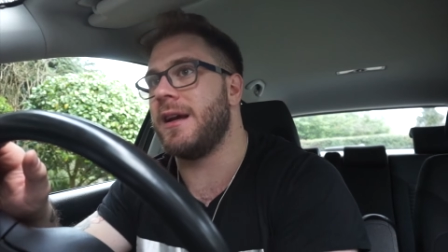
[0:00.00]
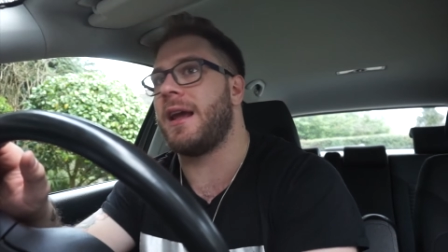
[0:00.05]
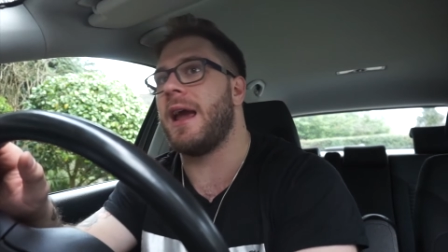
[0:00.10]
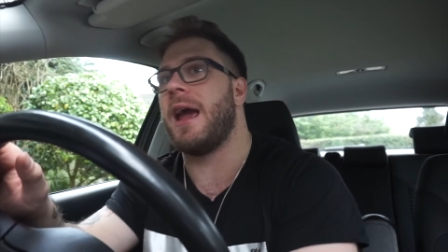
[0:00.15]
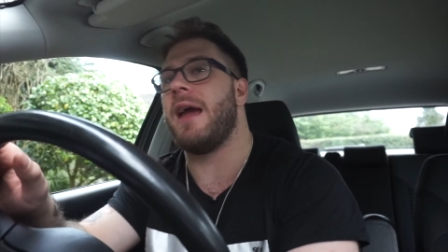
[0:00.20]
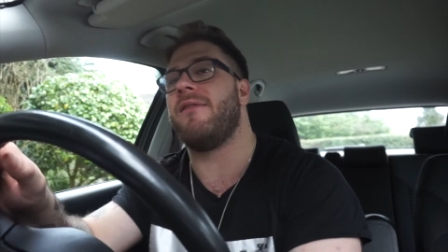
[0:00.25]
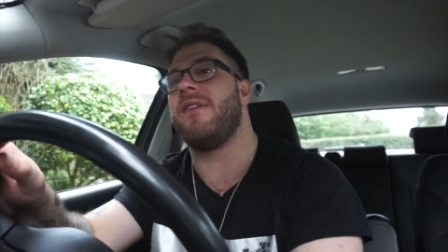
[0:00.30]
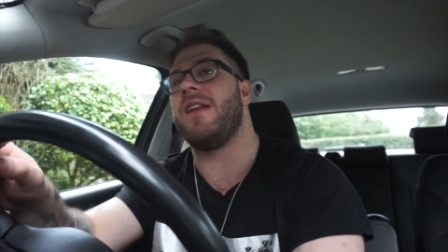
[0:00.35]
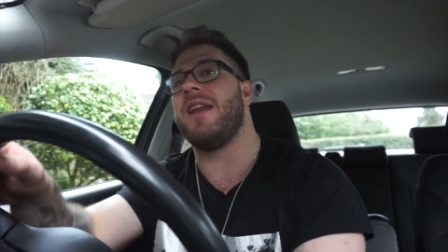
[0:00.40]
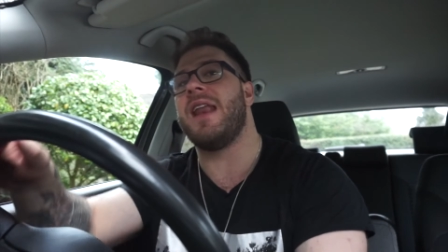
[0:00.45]

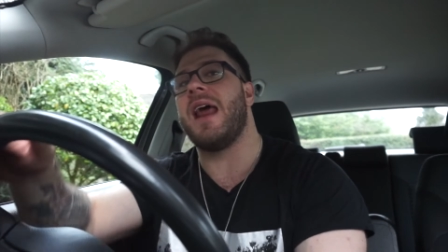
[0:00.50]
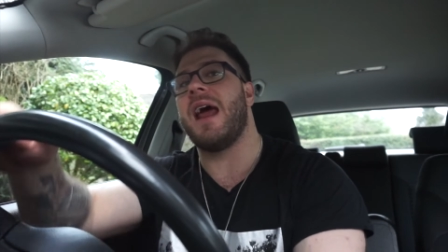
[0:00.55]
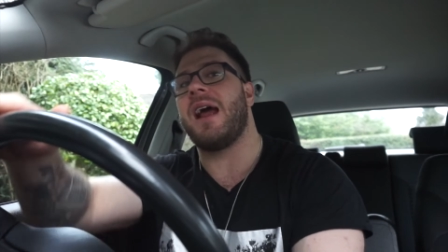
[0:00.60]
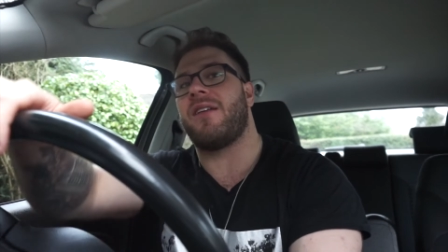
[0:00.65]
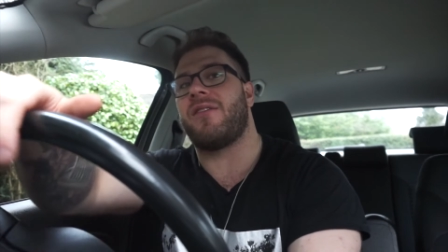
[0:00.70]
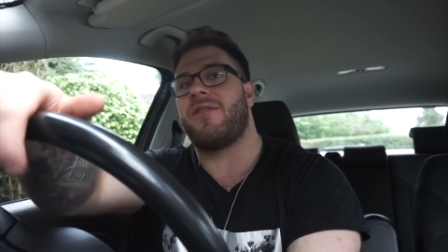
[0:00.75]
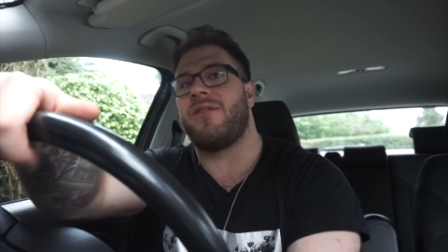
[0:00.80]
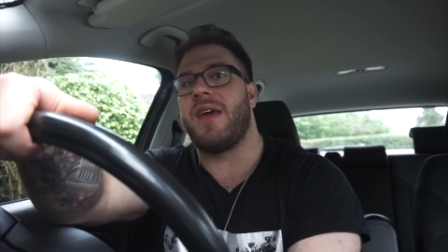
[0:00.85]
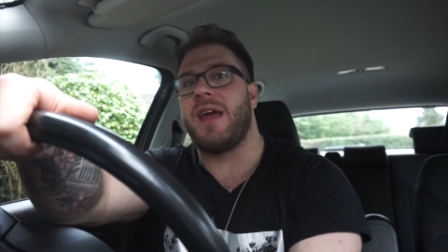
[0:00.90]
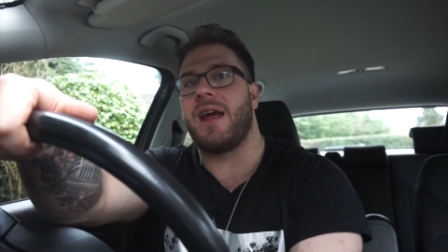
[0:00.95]
Okay, the
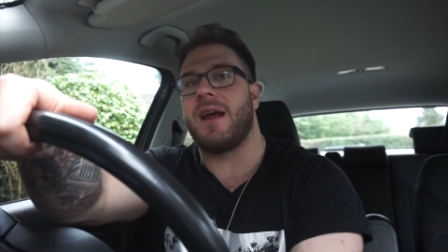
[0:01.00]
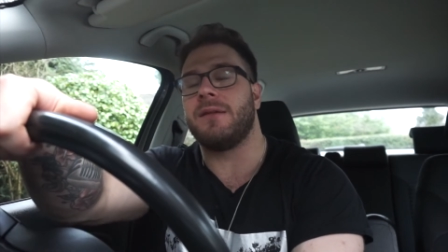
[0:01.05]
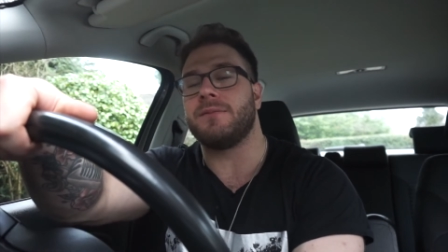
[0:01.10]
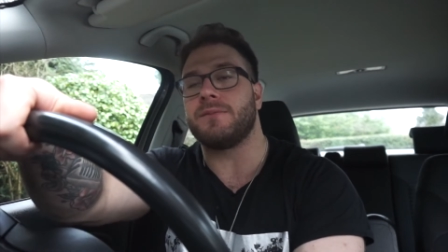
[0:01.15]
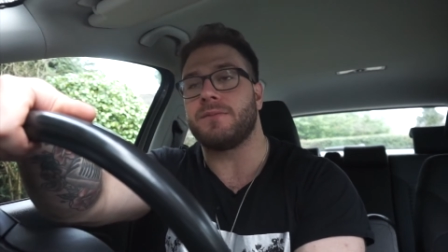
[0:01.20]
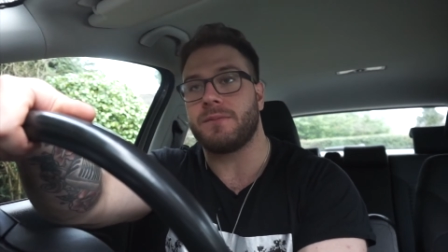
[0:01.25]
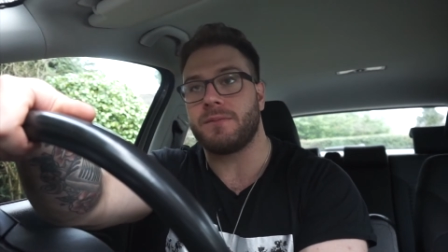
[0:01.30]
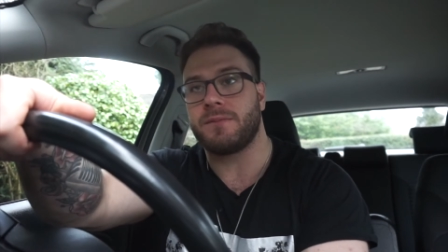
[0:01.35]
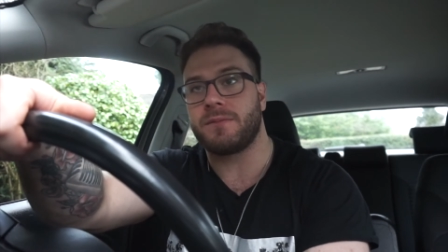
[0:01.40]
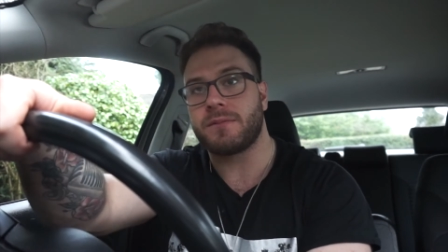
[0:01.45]
next thing
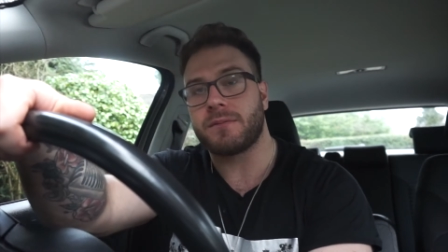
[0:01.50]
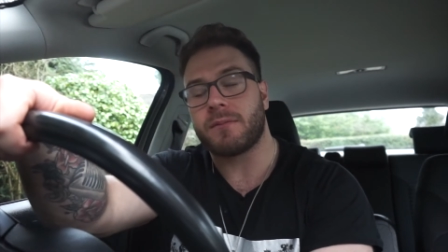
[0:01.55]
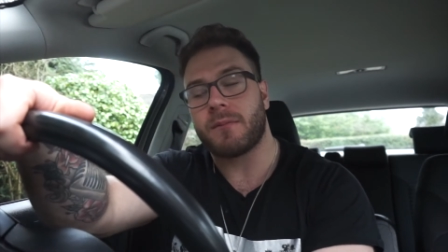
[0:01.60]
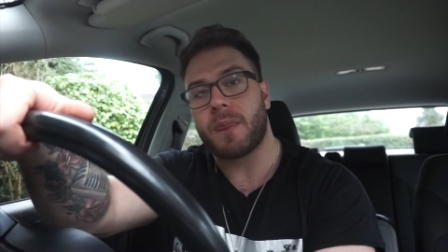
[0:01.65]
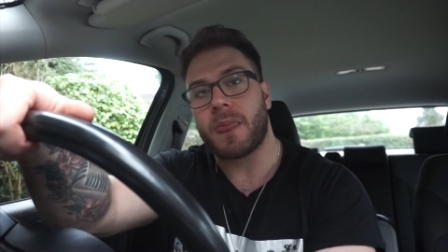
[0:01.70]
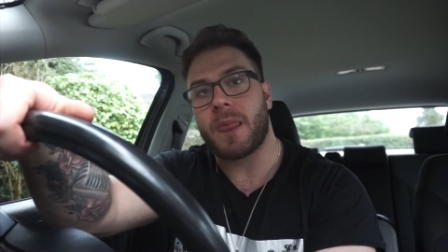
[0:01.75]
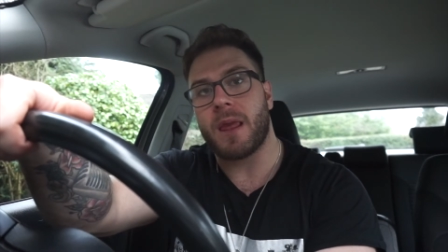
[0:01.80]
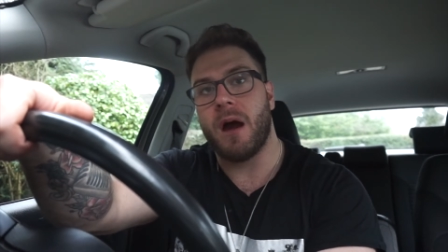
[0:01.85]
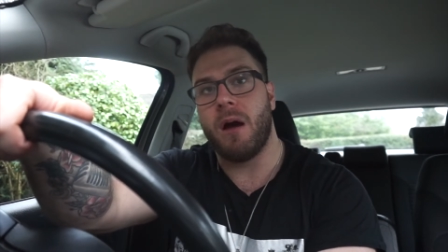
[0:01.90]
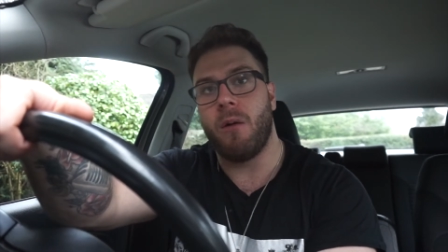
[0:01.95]

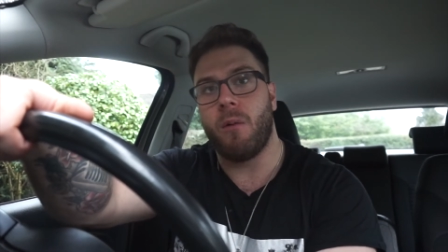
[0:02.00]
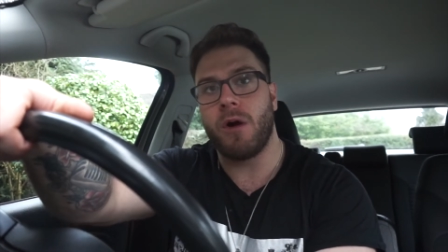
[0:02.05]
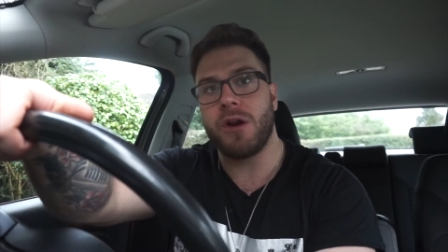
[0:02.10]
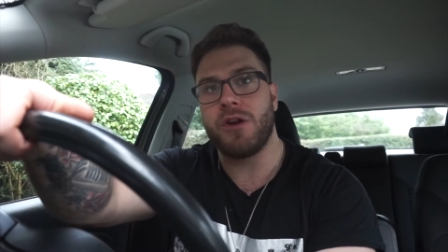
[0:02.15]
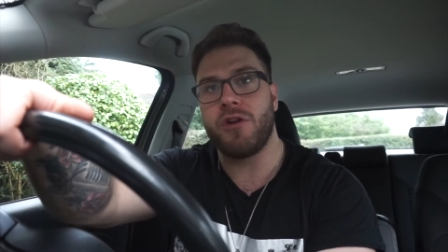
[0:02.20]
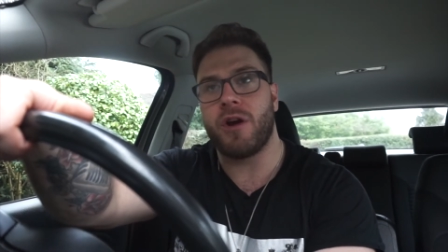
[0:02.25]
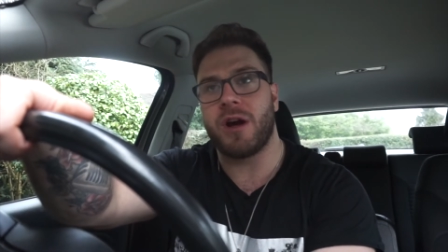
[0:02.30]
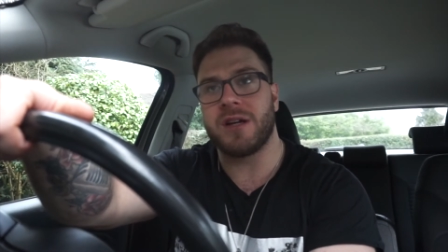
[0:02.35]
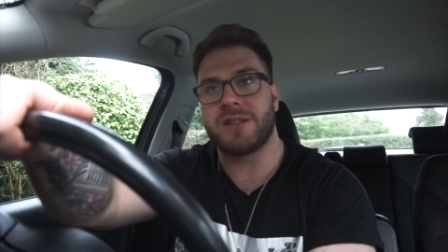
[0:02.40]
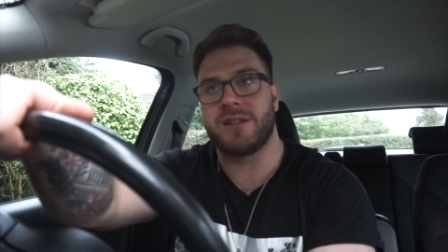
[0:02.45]
I want
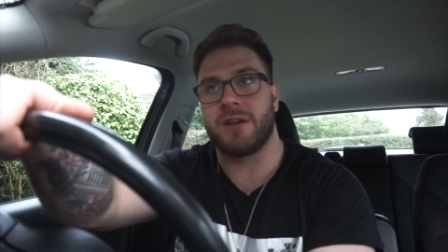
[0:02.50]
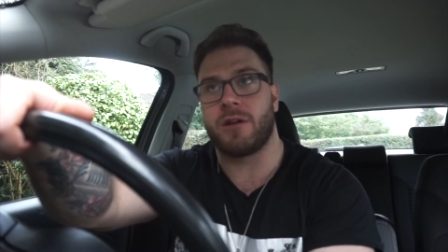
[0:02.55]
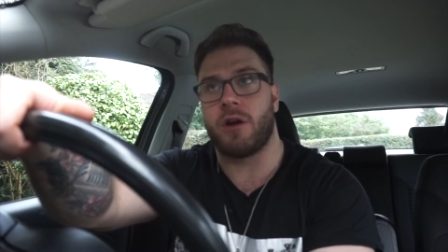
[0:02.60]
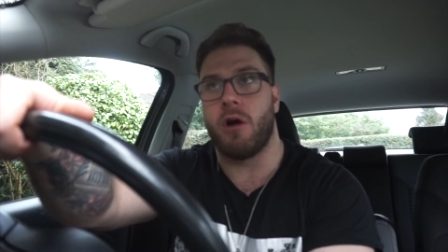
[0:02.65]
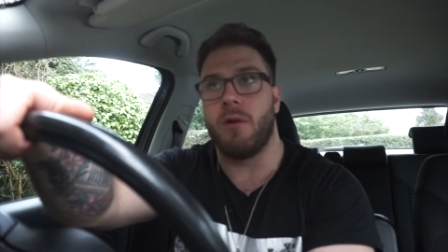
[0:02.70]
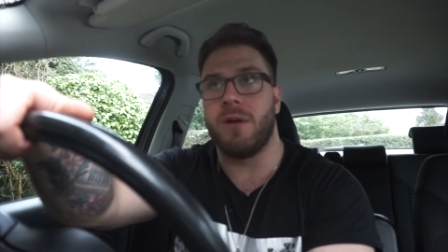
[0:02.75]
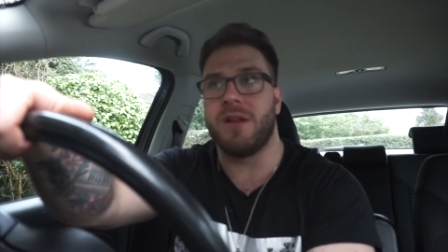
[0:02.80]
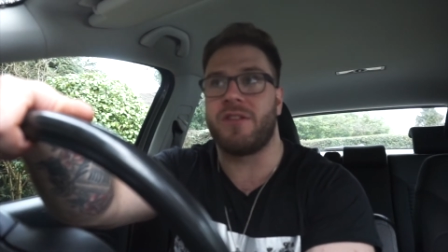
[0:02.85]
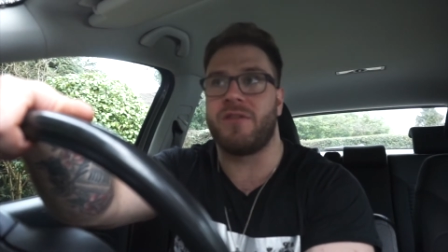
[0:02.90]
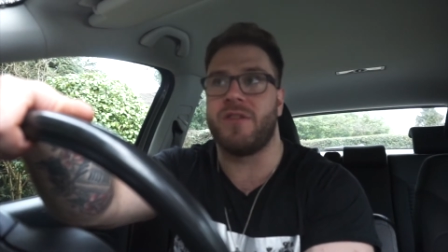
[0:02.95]
you guys to
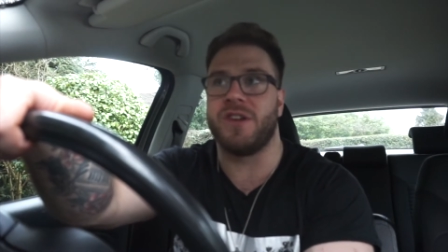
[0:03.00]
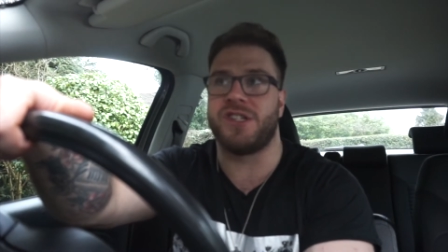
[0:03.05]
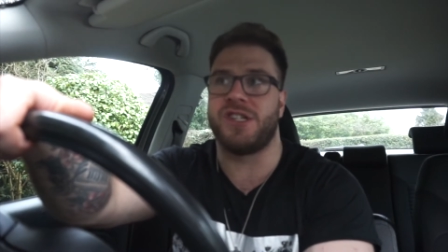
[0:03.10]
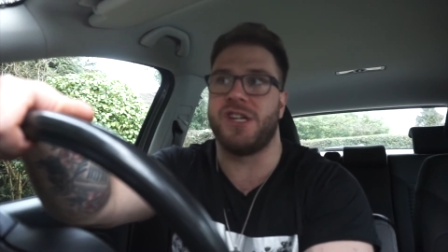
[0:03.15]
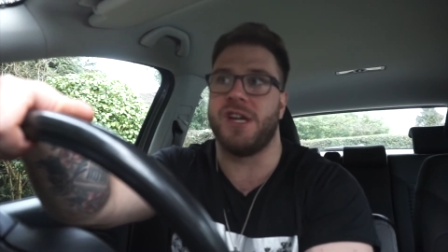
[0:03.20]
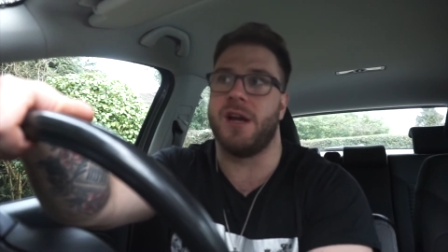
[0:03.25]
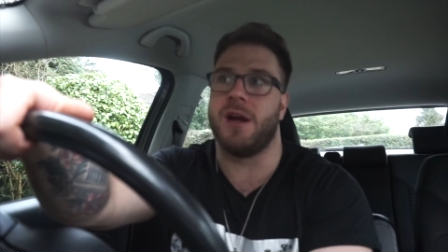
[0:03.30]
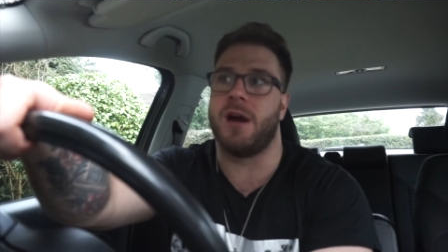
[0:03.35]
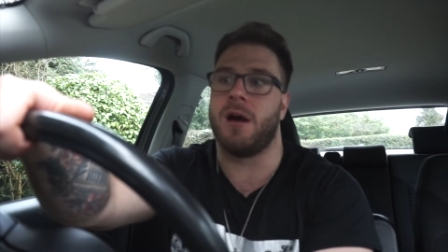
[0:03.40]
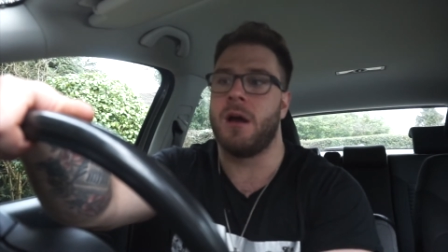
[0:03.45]
go into this
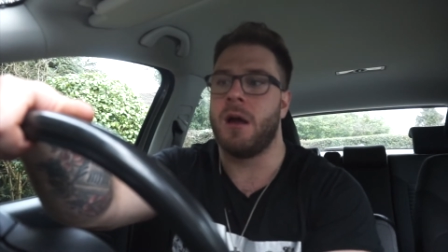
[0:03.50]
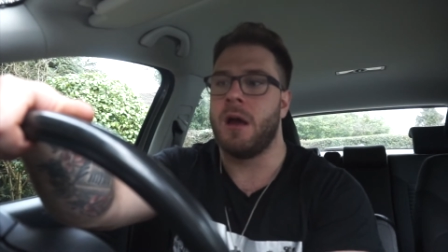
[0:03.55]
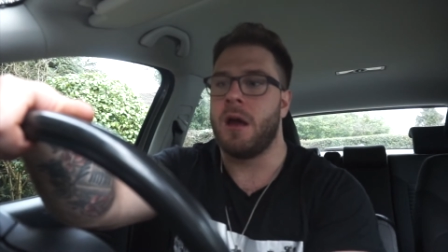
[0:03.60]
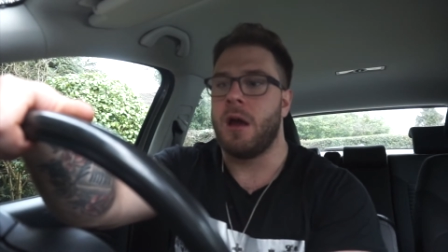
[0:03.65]
year